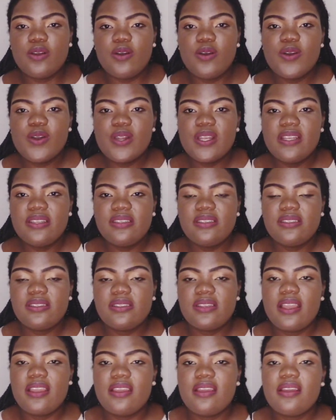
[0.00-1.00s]
God is
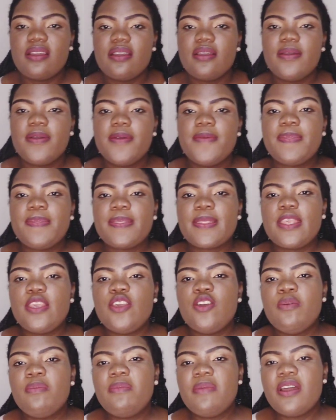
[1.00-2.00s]
saying
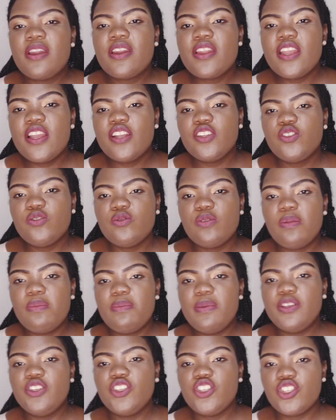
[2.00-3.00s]
your marriage will
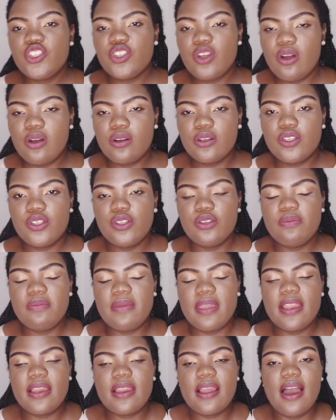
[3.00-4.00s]
be shocked to
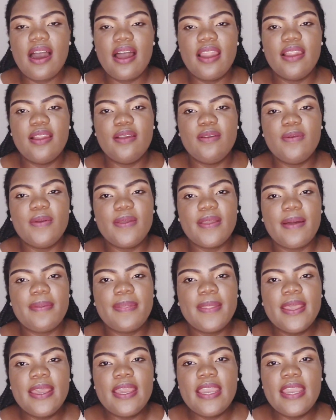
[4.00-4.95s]
many. Hallelujah.